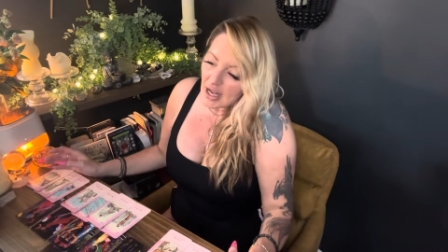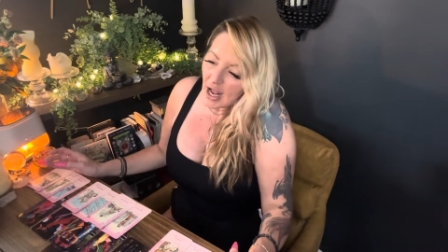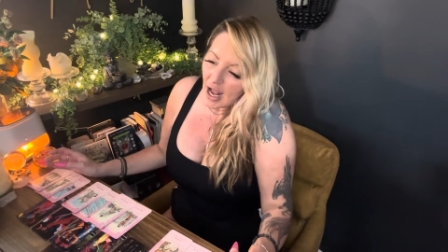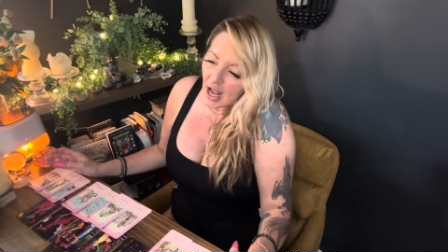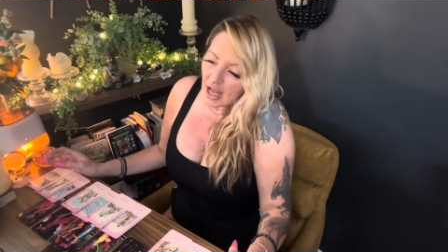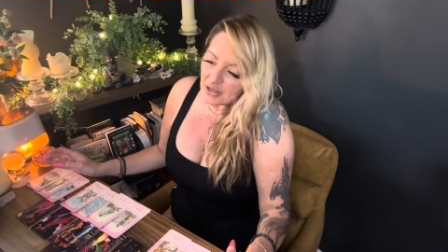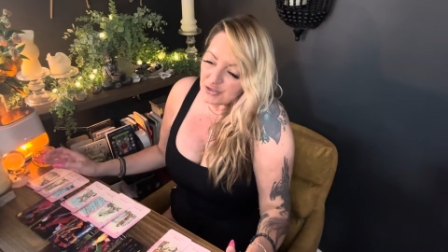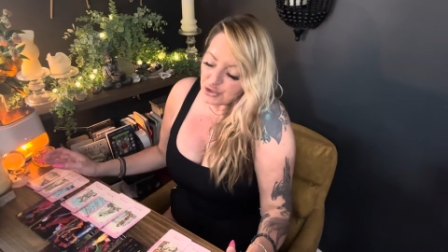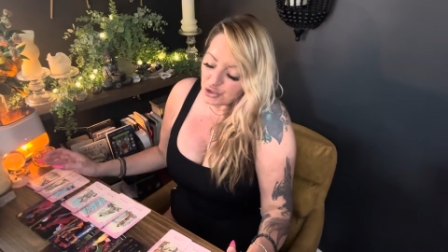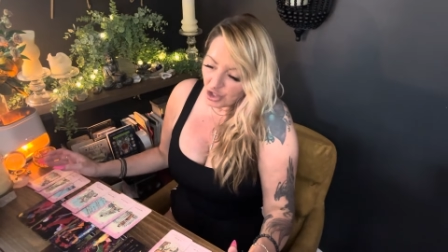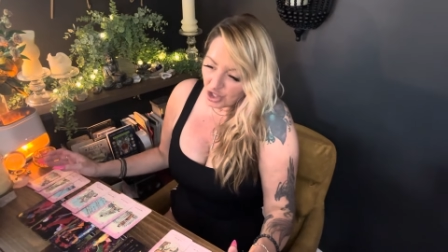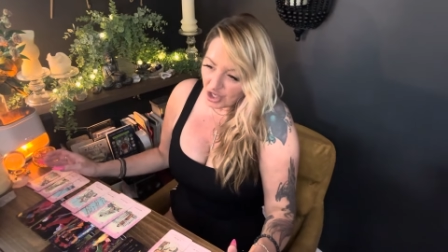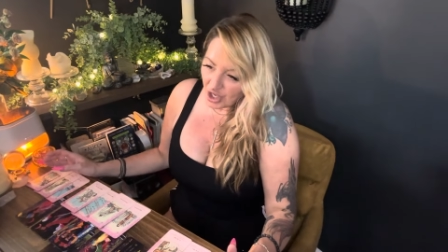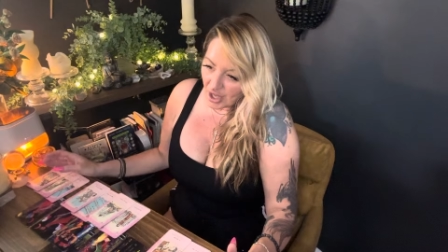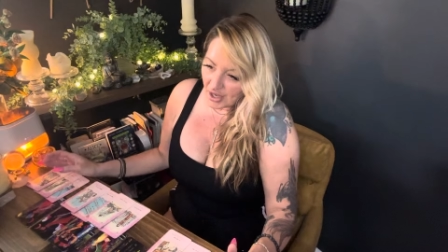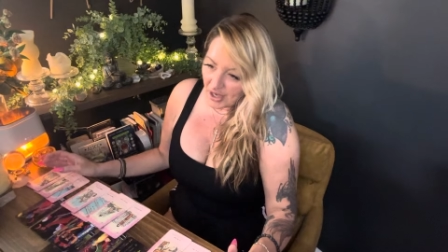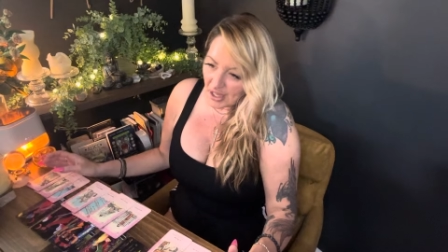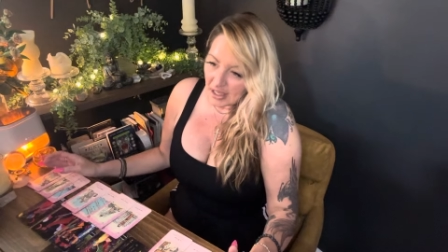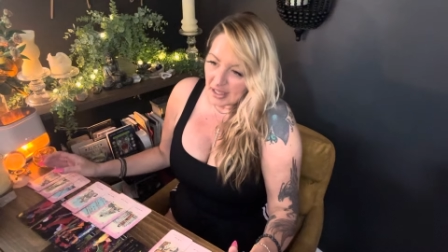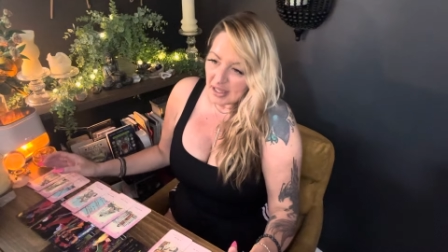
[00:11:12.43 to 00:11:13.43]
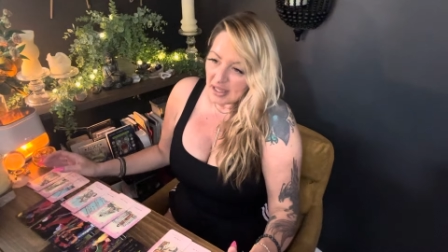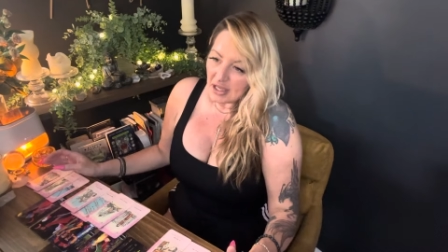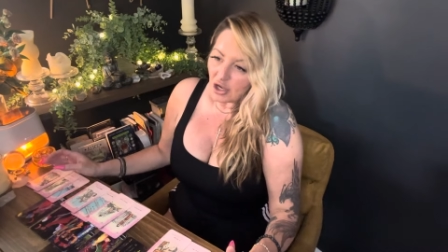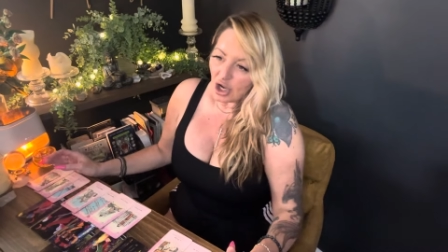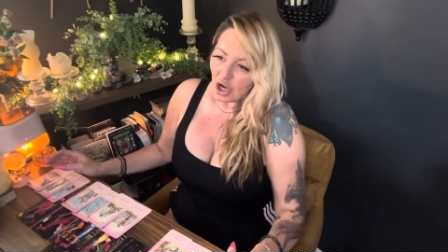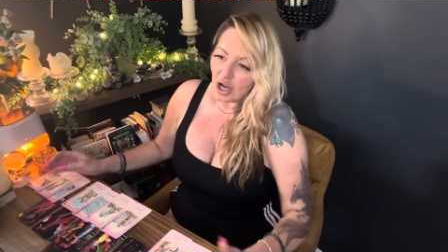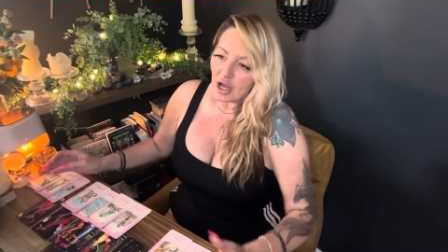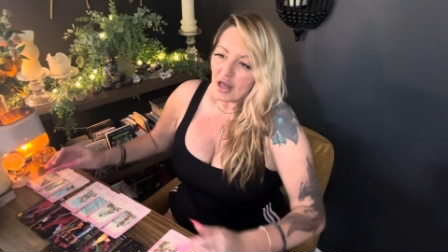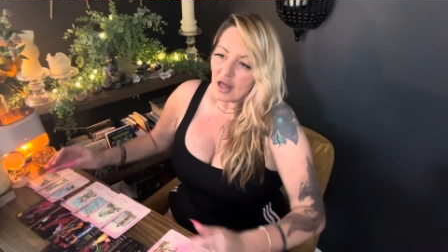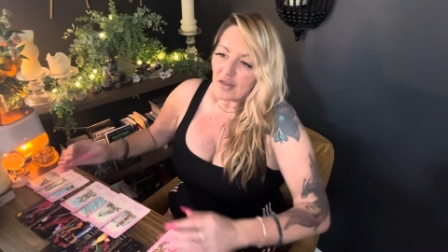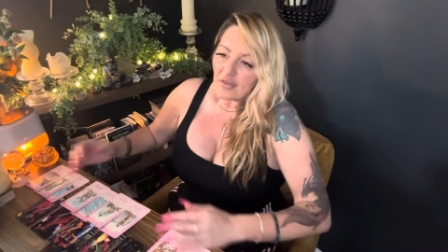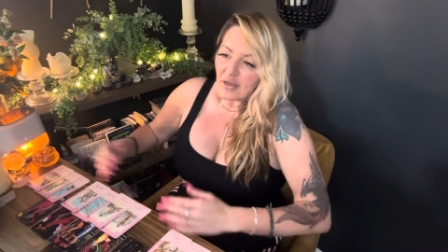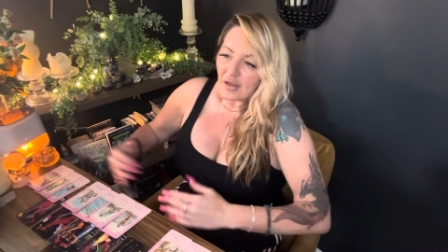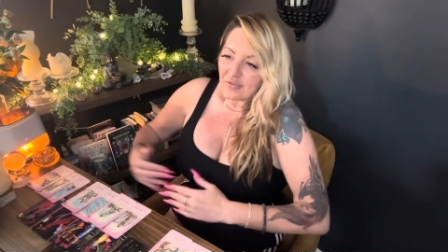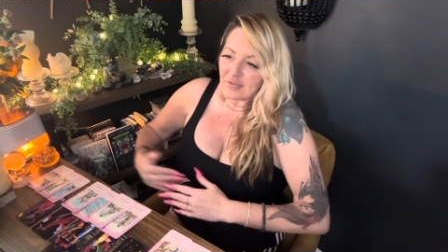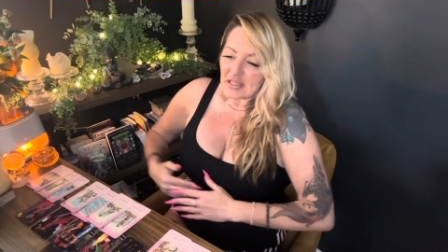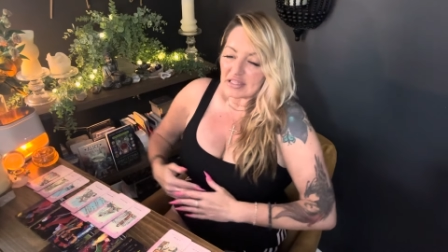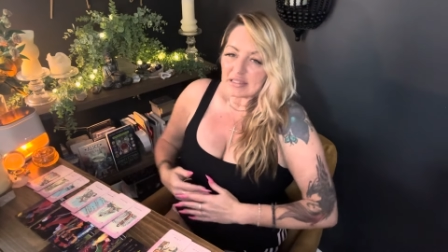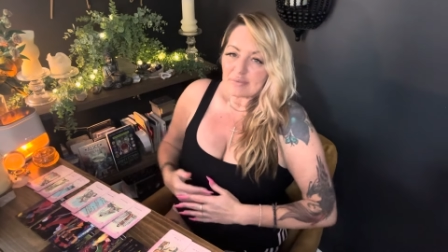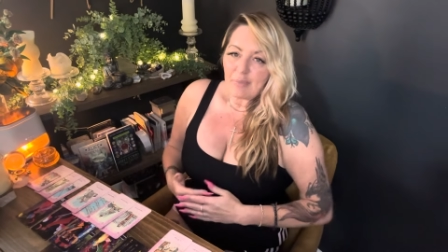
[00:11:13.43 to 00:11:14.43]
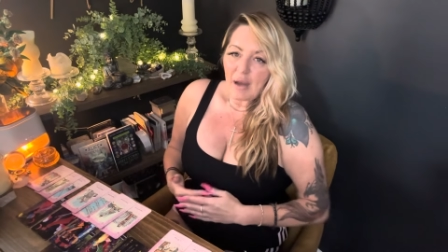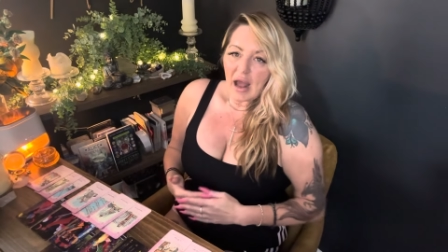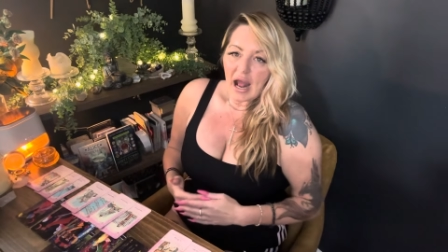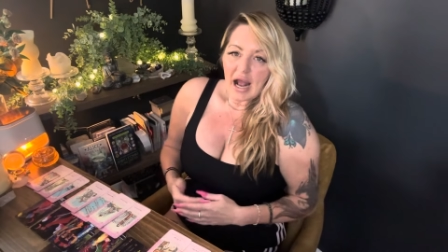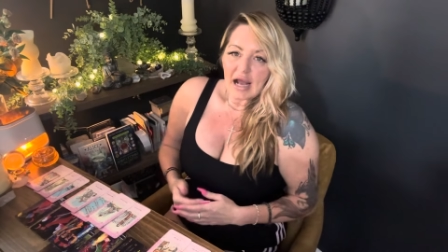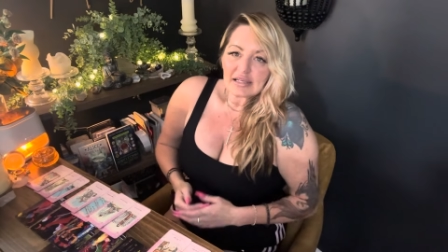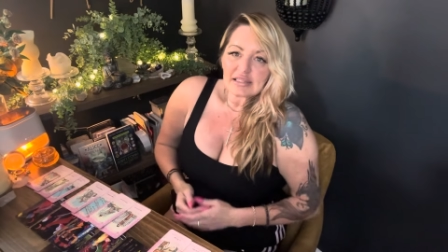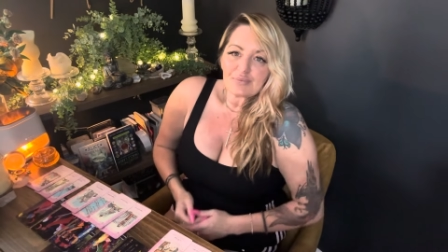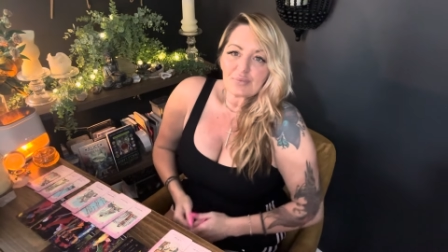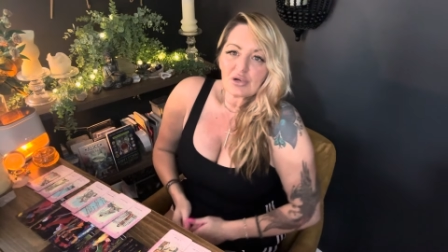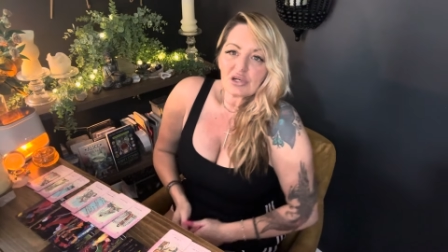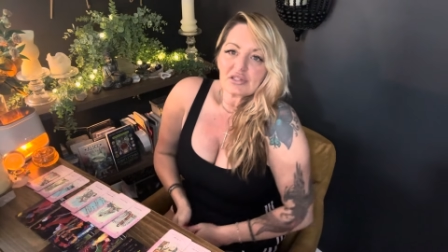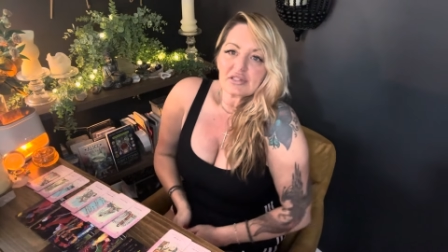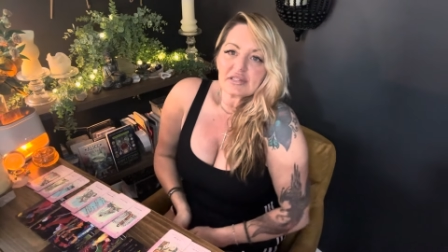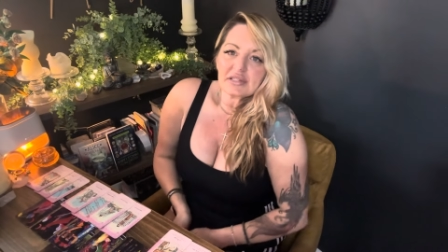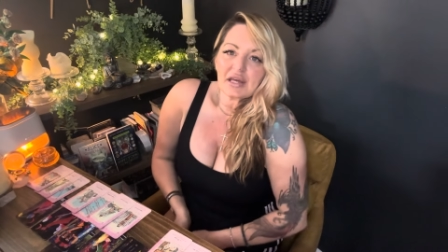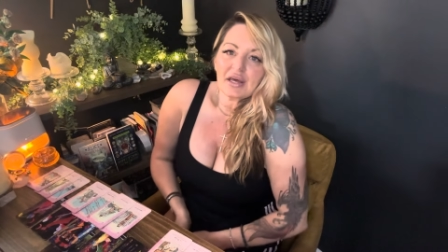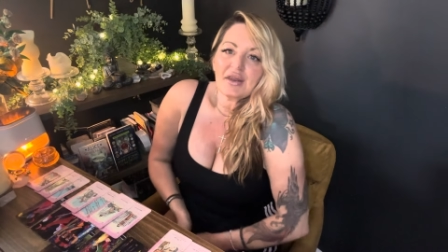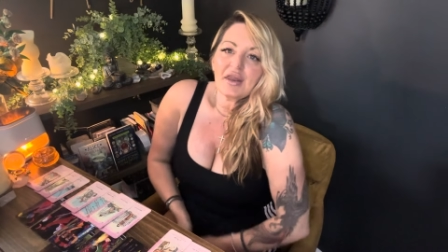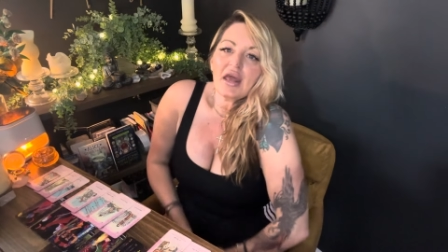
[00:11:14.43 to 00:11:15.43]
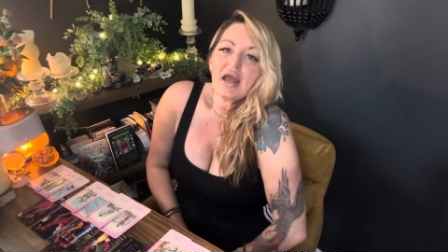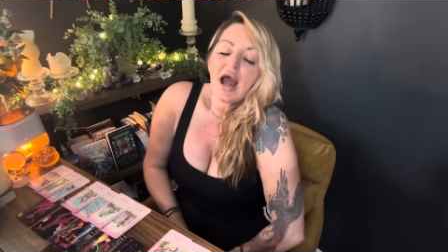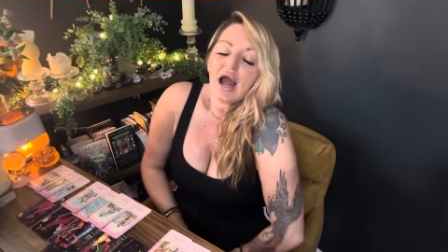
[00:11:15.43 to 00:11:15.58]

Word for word: And you're going to hear that this past person